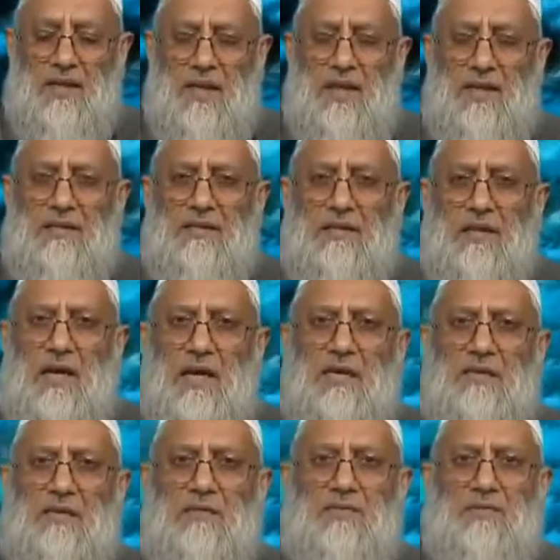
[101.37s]
And the
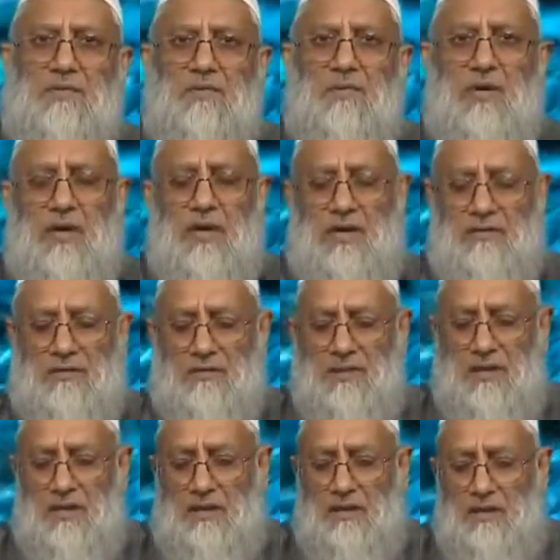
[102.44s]
end of Surah
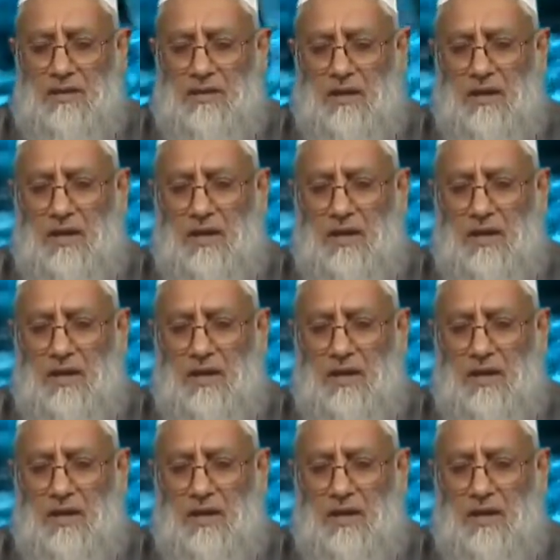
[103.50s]
At-Tin,